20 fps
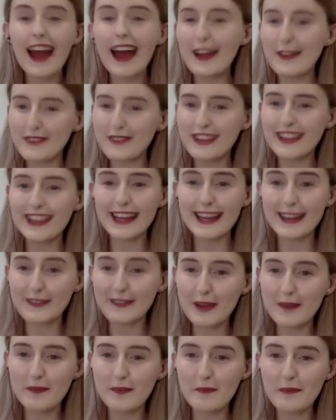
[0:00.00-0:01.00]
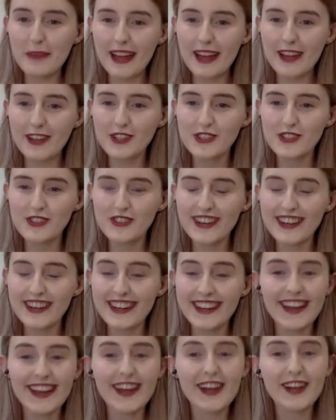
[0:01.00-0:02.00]
I feel like if him and
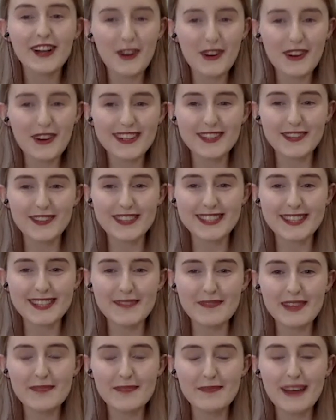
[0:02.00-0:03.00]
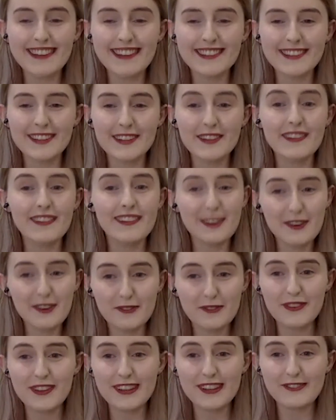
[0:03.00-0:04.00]
Piastri got into a similar battle,
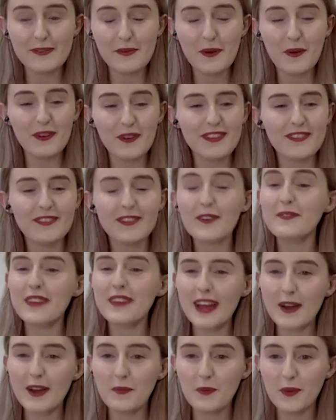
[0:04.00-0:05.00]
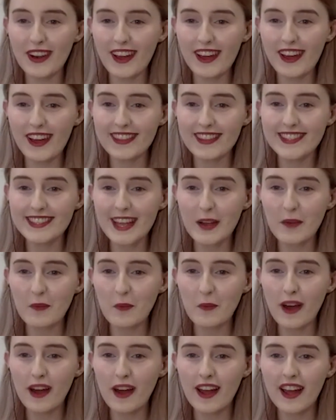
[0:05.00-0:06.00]
hopefully for both of them, it wouldn't end the same
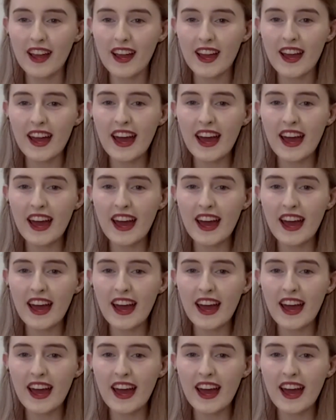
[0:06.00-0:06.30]
way.